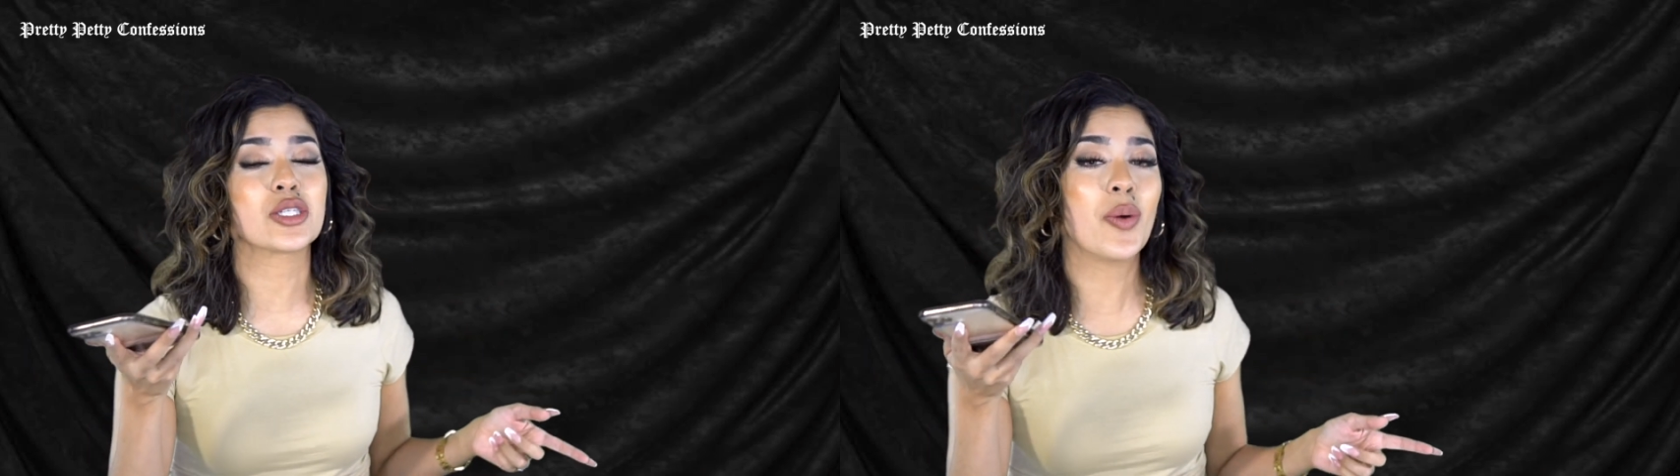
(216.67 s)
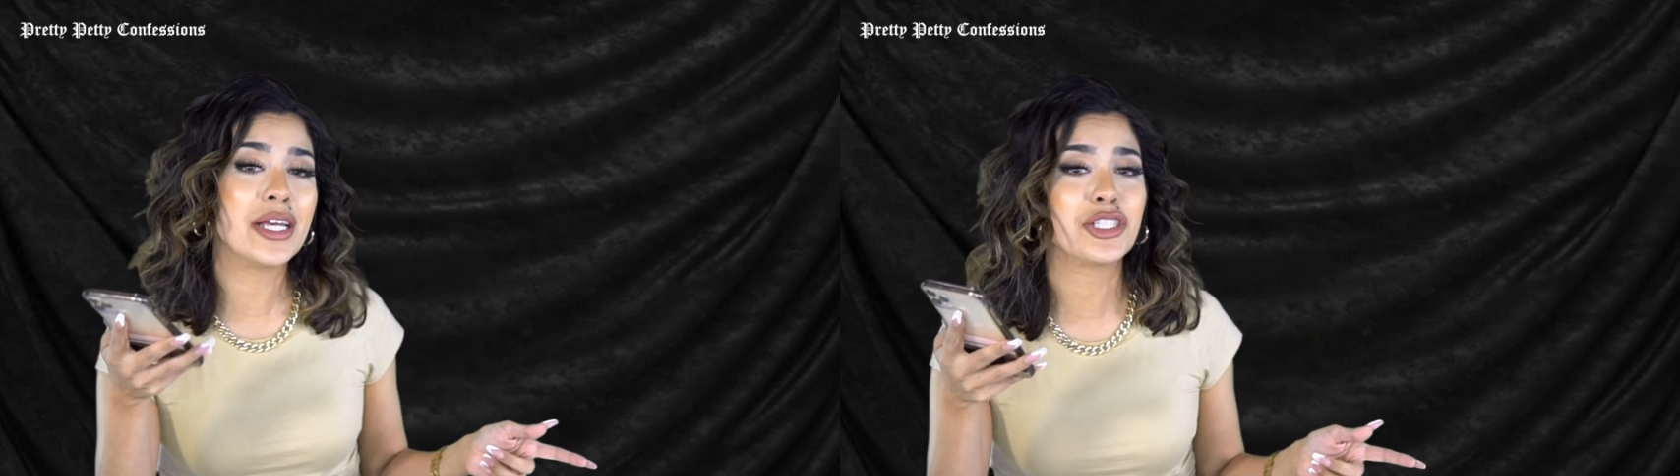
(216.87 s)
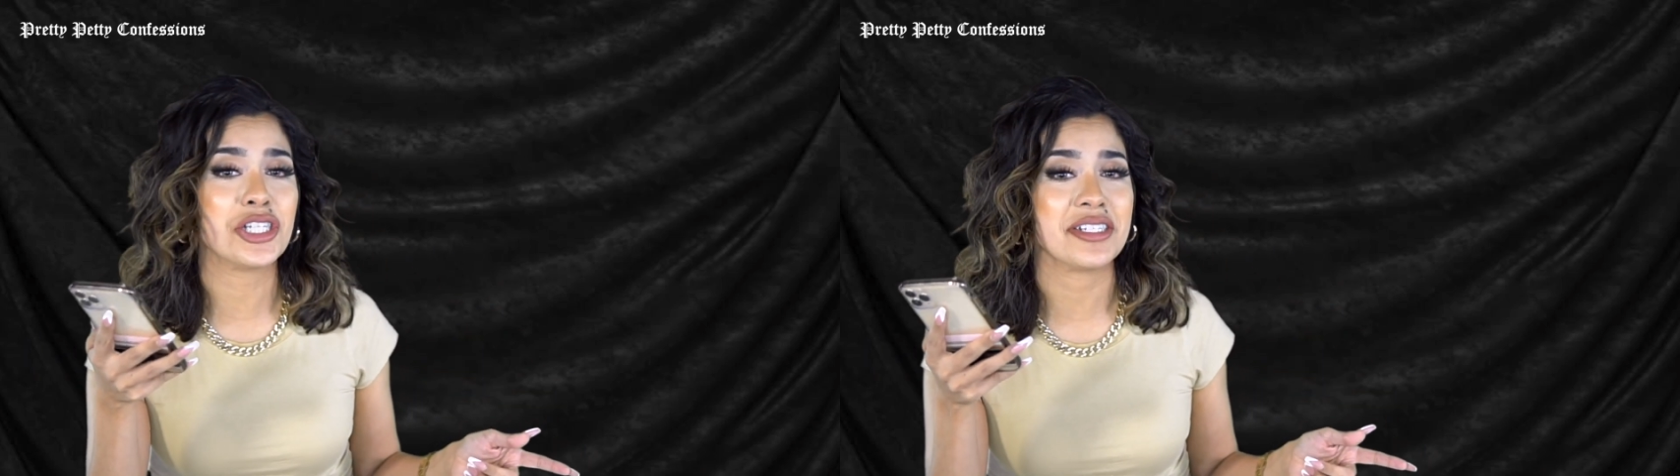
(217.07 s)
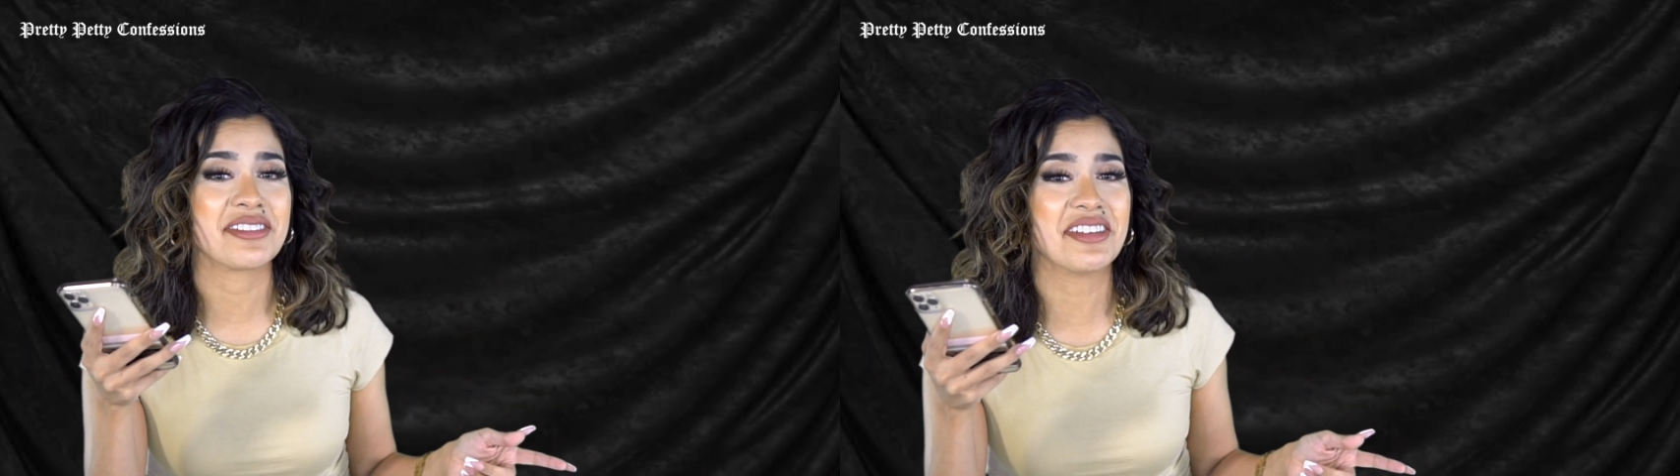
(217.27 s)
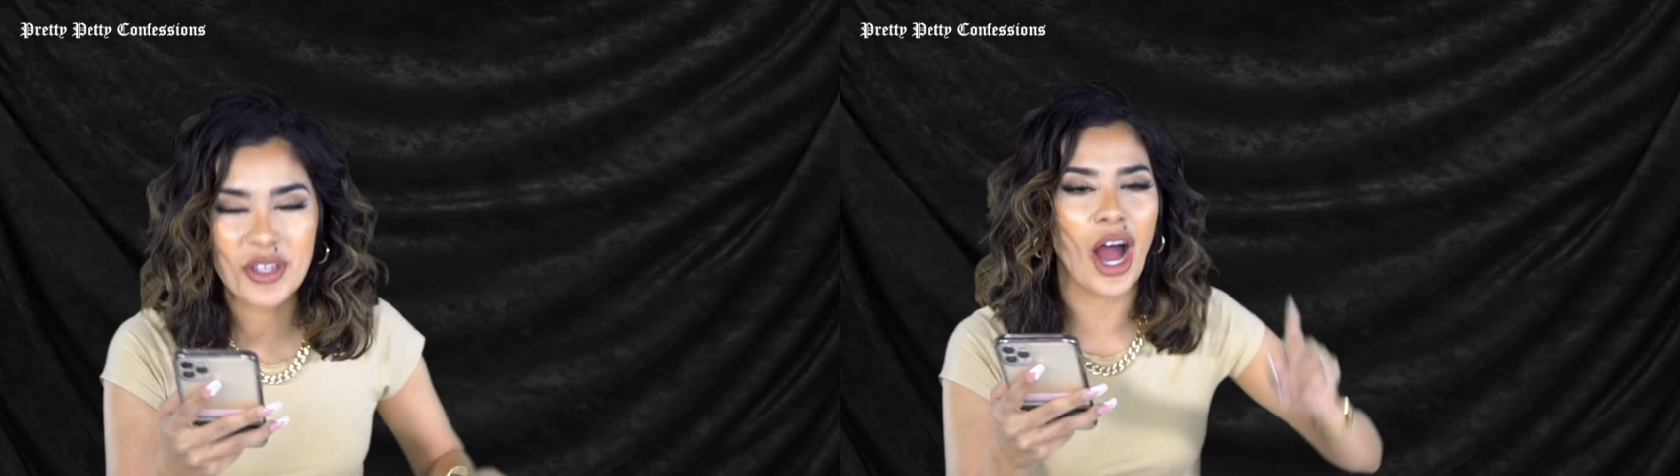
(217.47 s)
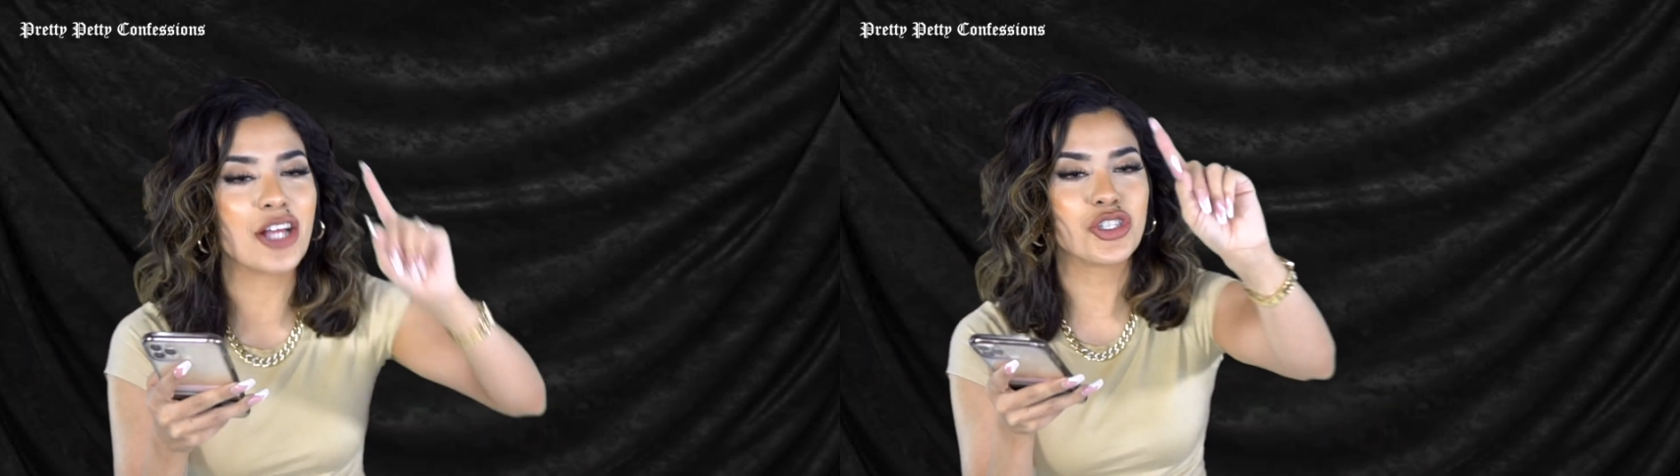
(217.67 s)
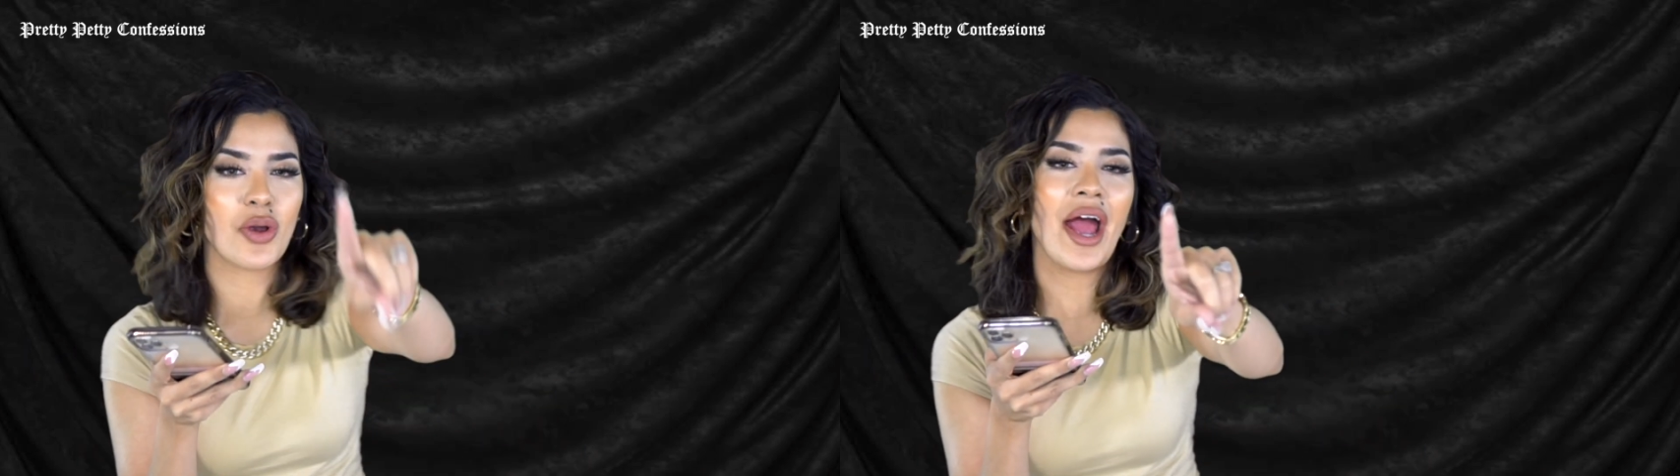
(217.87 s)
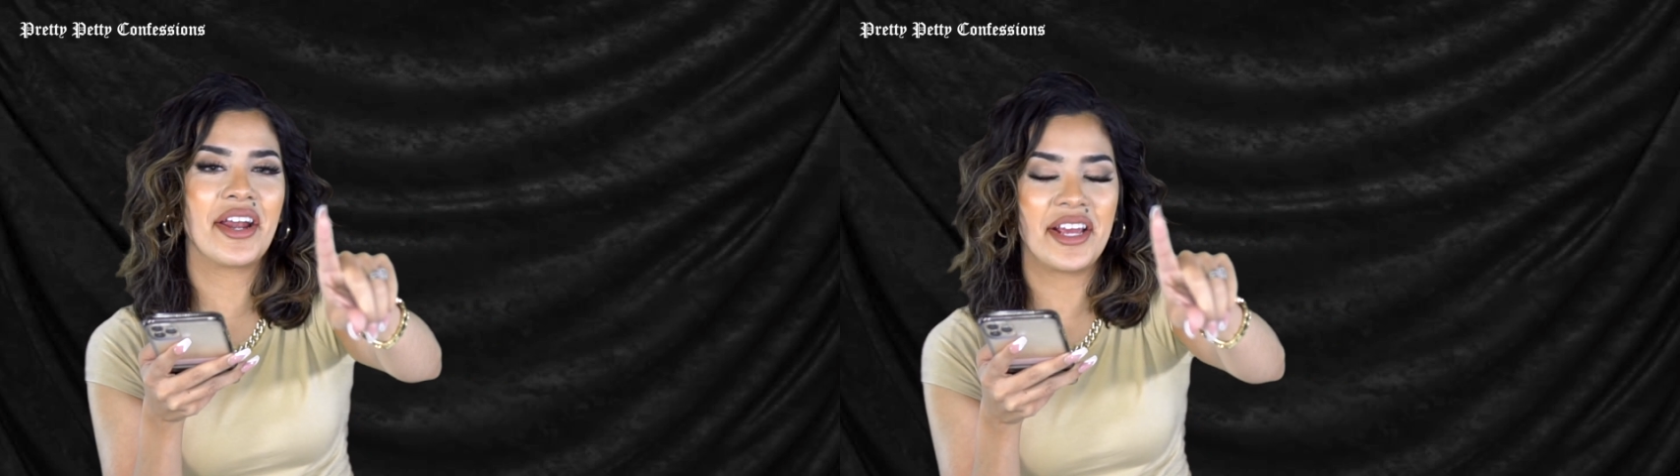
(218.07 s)
questions. Y'all
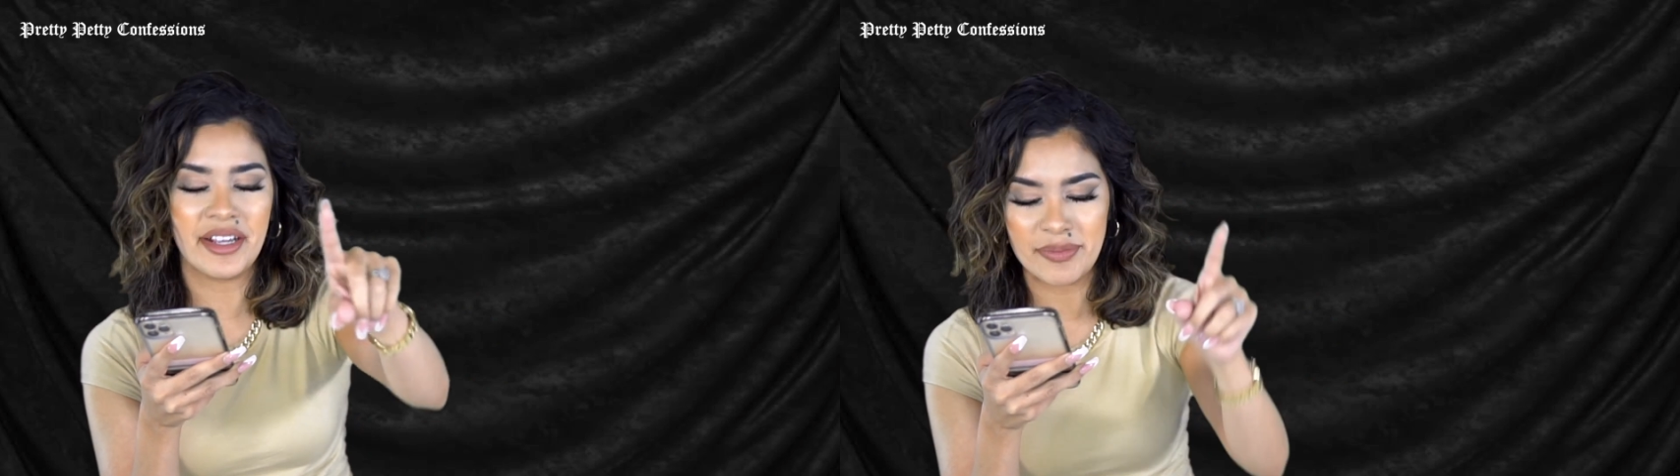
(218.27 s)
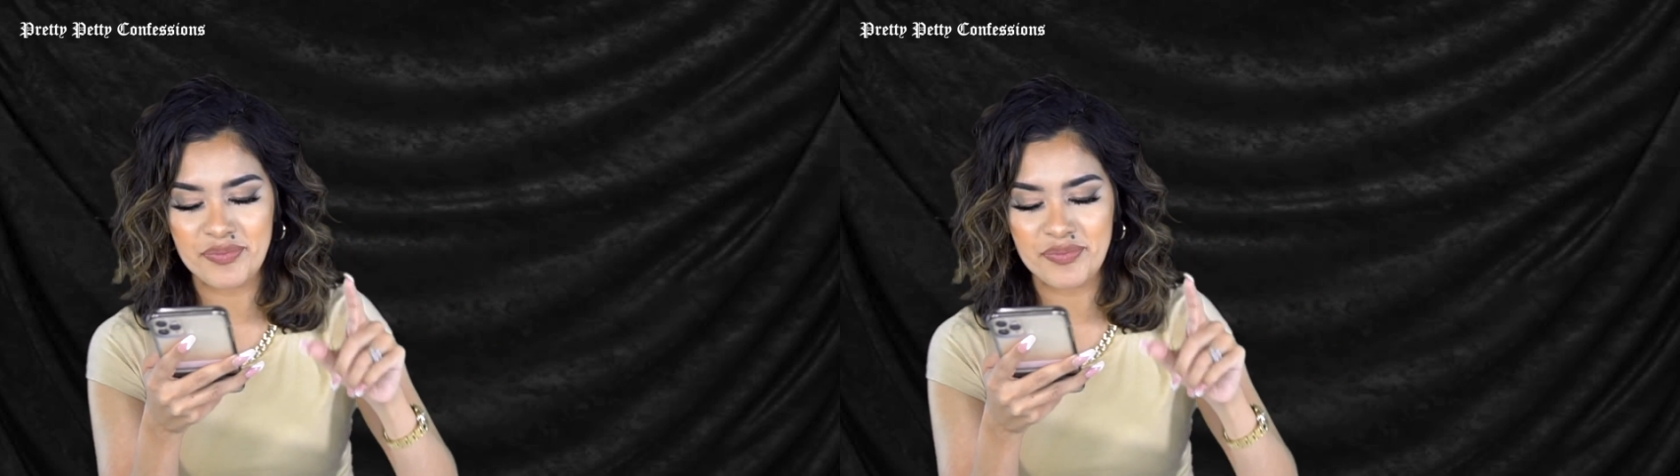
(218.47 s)
tried it.